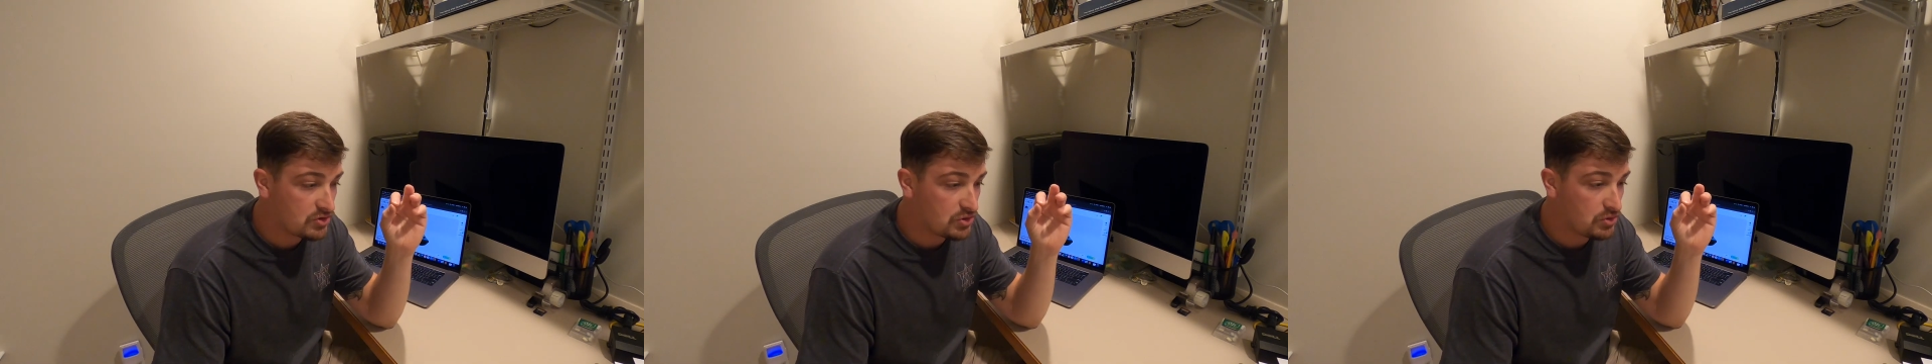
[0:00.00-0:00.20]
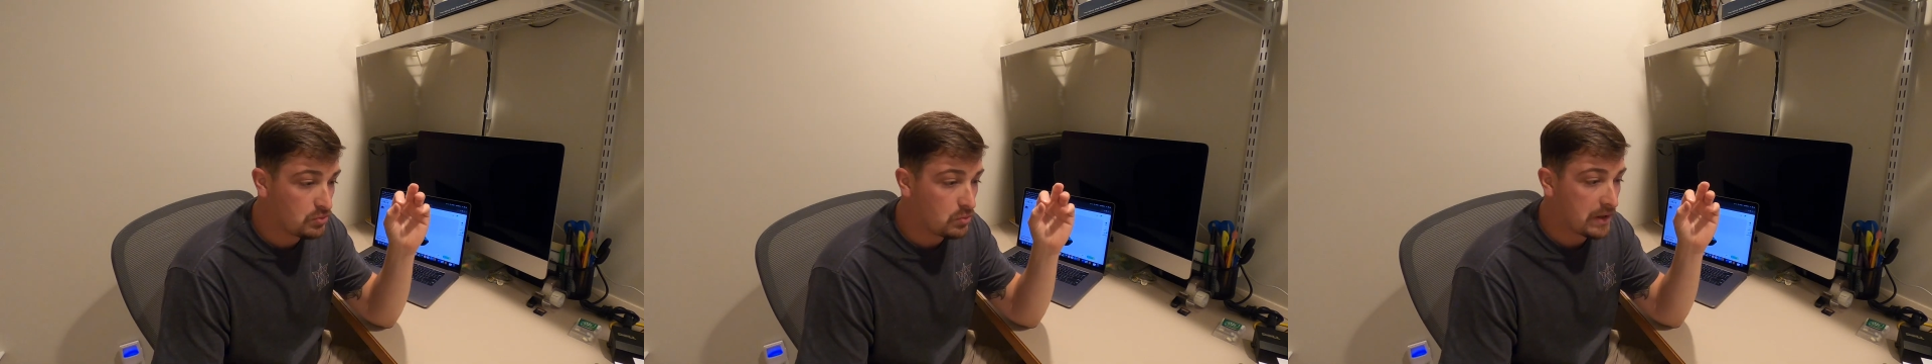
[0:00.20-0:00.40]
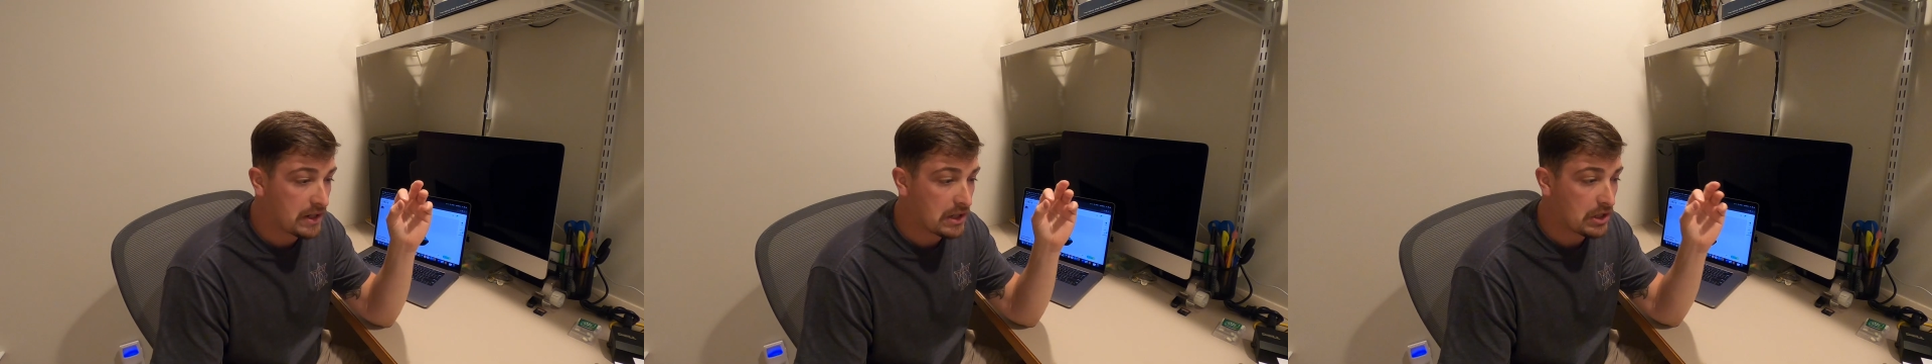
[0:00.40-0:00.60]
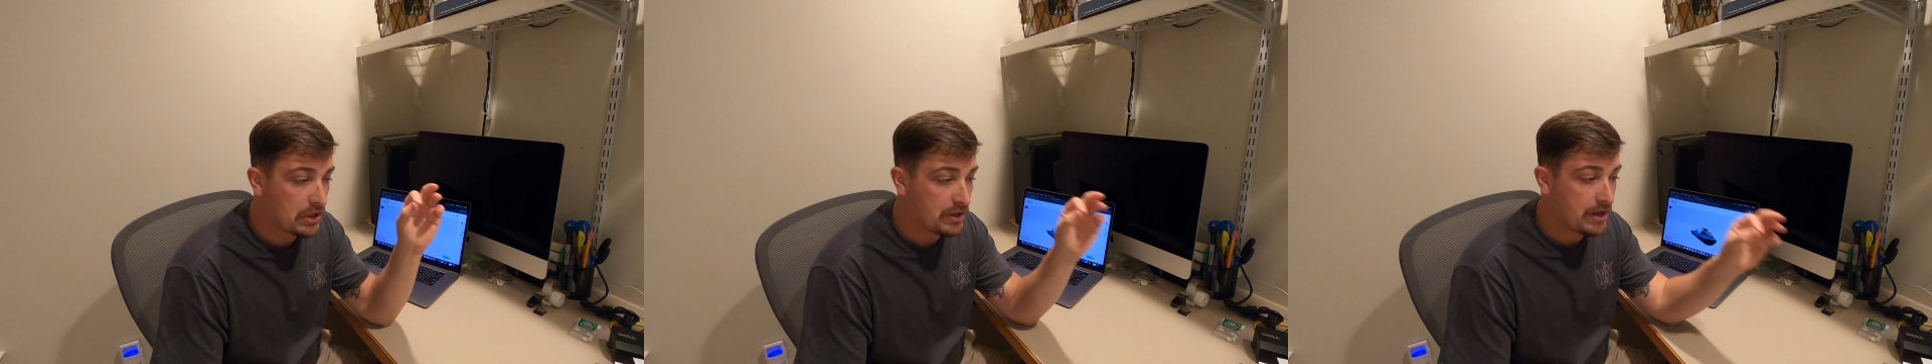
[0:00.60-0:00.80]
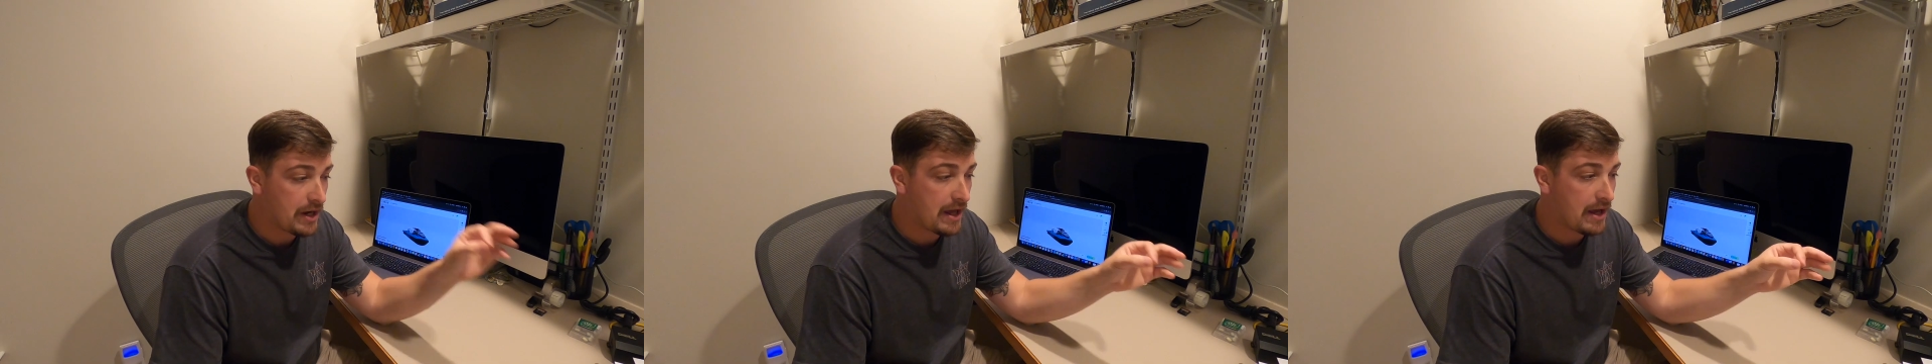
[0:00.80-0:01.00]
to
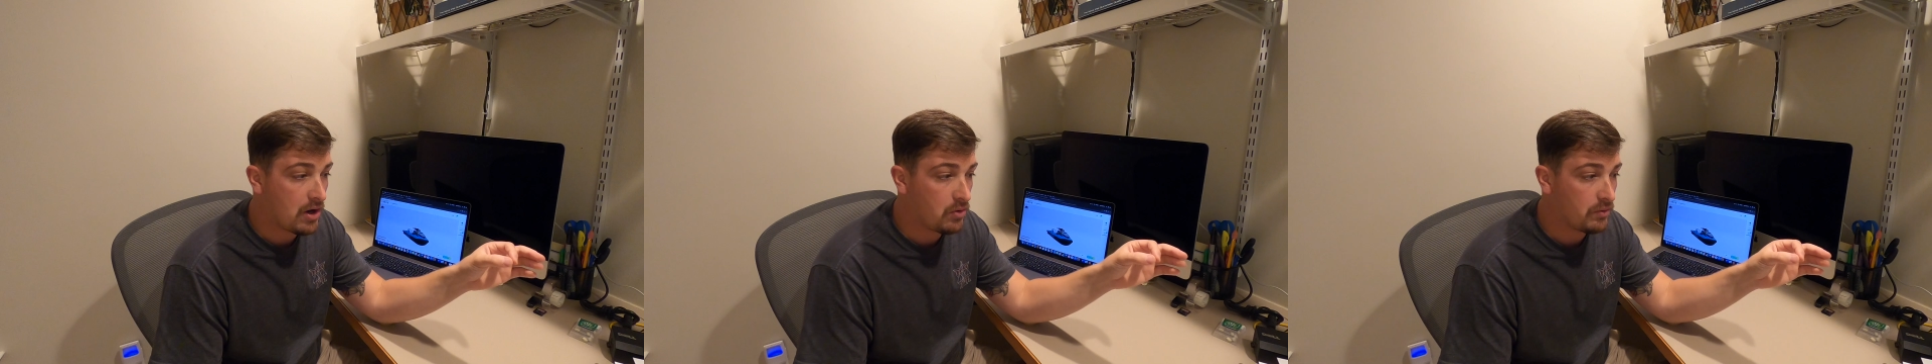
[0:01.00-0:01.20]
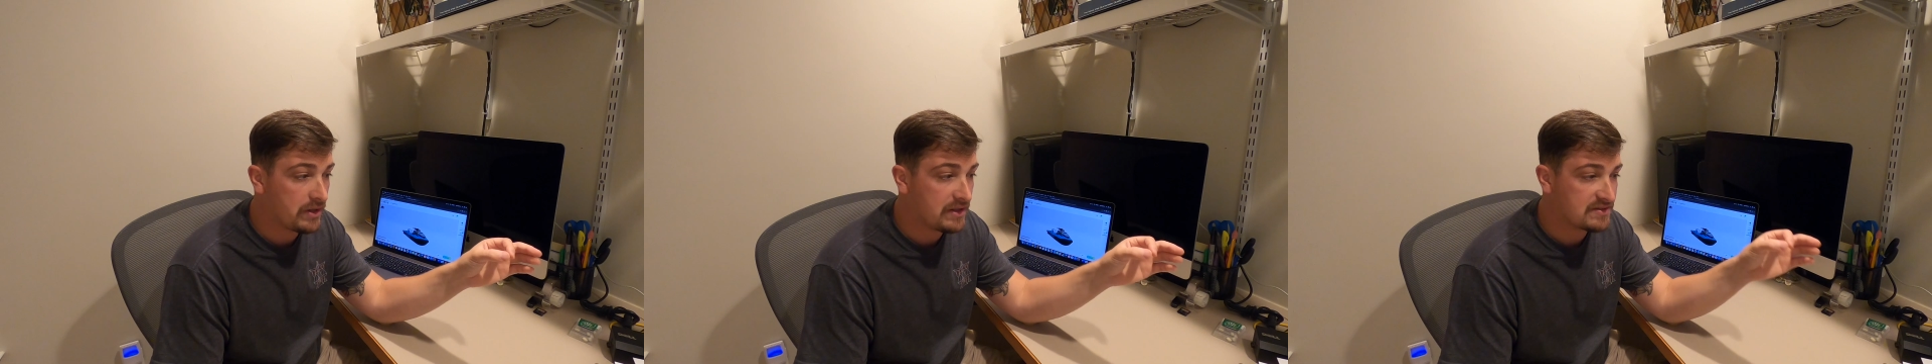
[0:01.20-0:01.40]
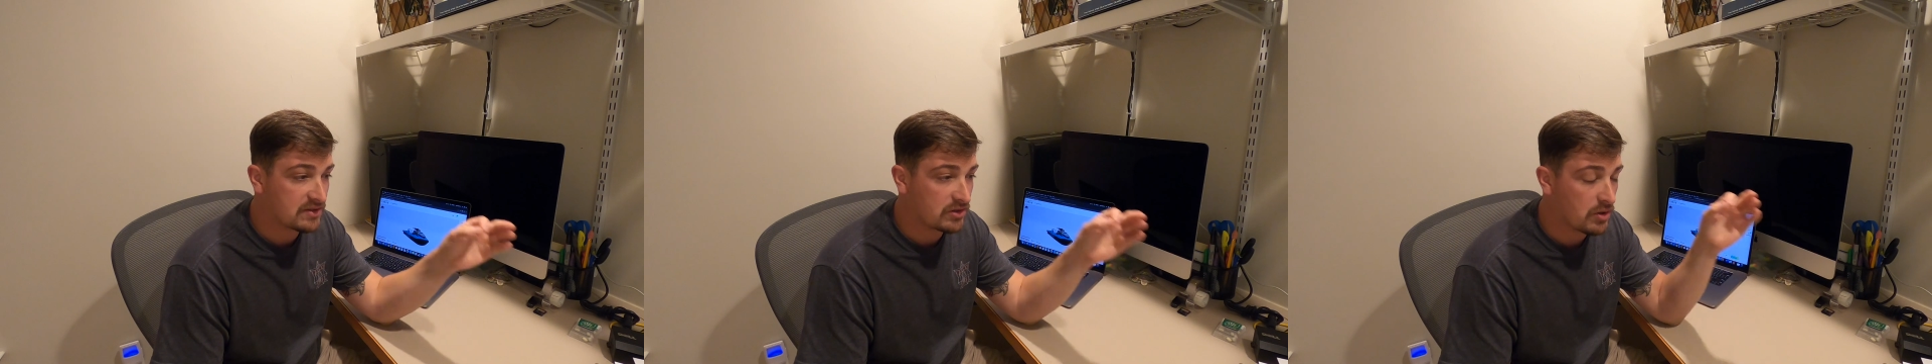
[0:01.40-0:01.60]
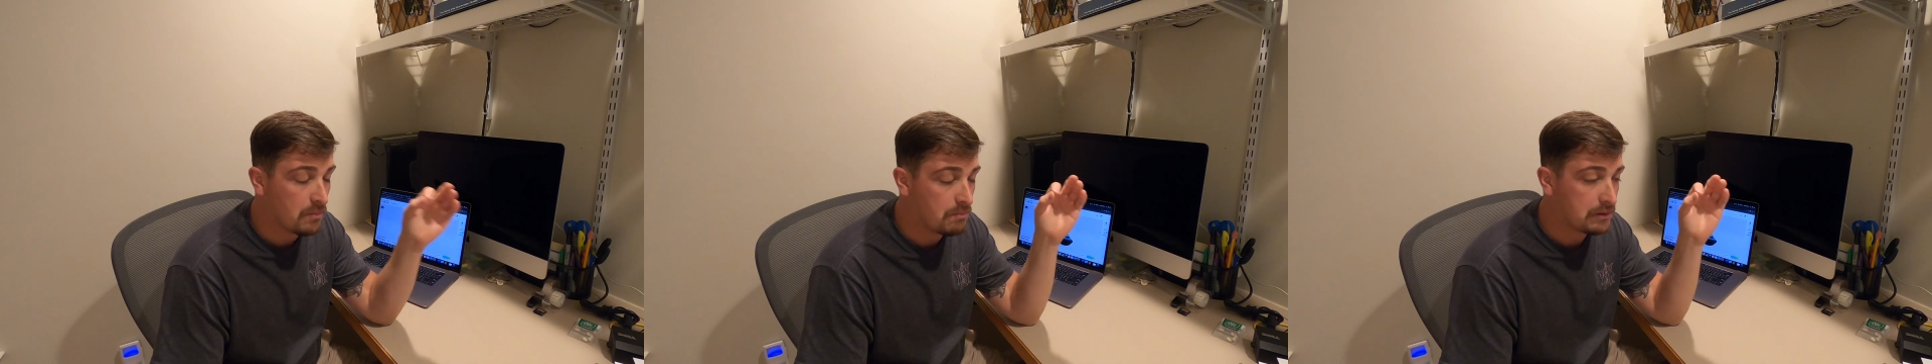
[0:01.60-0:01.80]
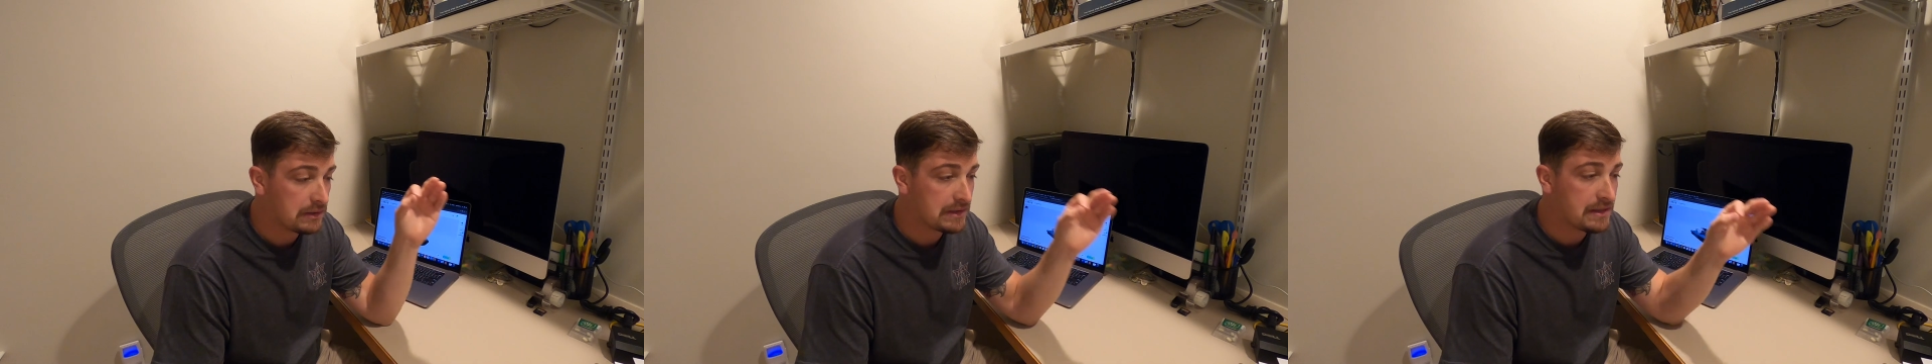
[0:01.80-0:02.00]
where now it's a
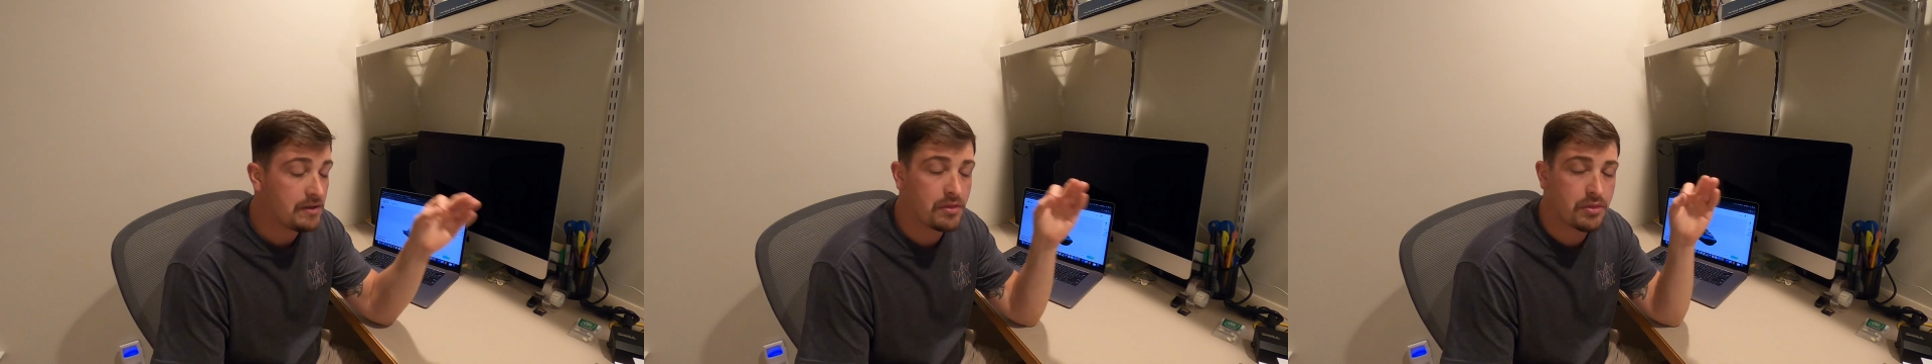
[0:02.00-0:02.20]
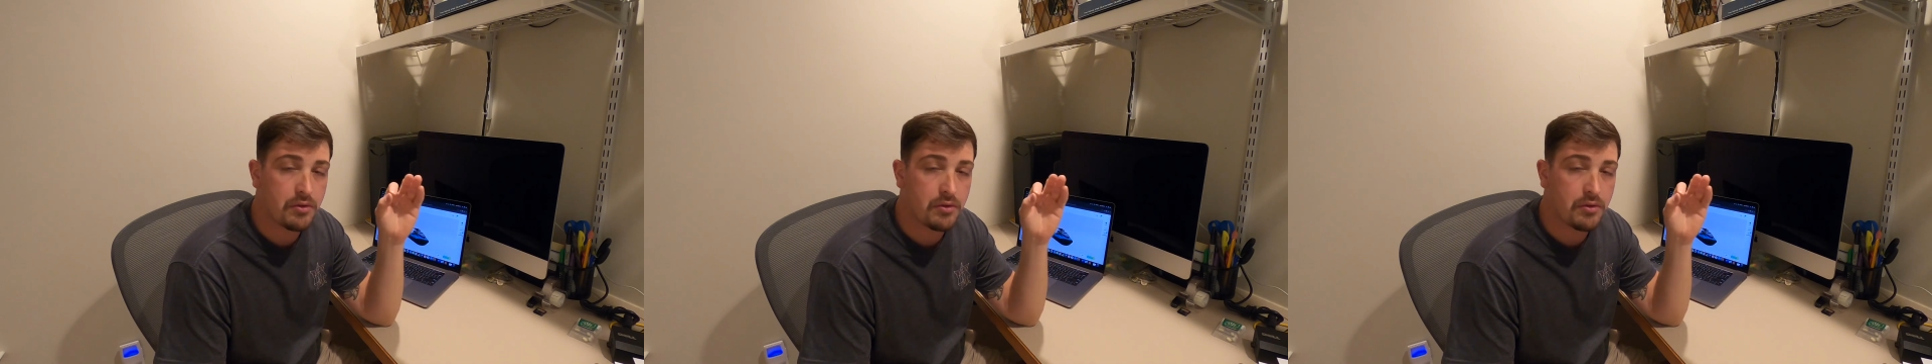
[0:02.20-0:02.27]
complete